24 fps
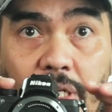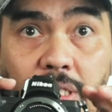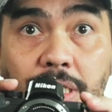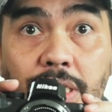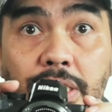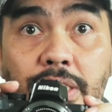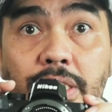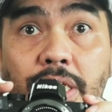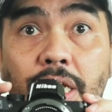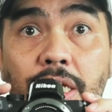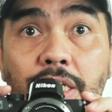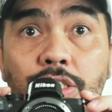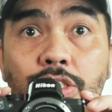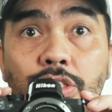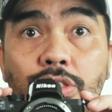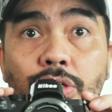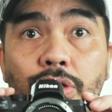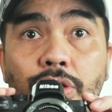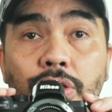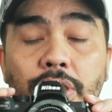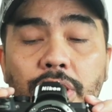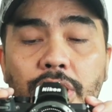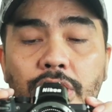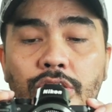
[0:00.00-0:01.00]
the
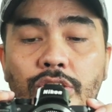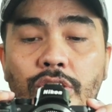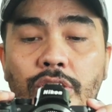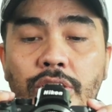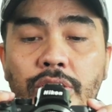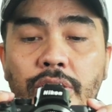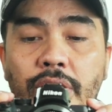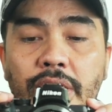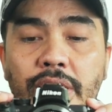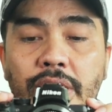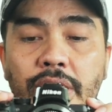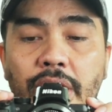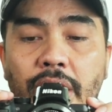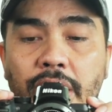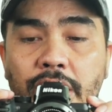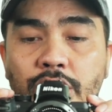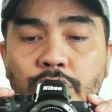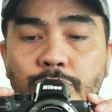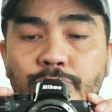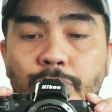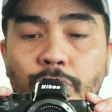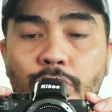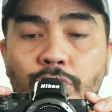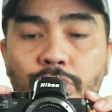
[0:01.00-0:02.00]
sensor is already
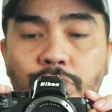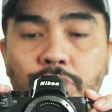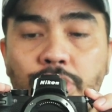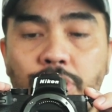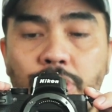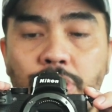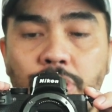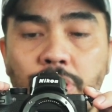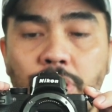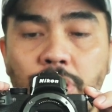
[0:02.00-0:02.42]
exposed.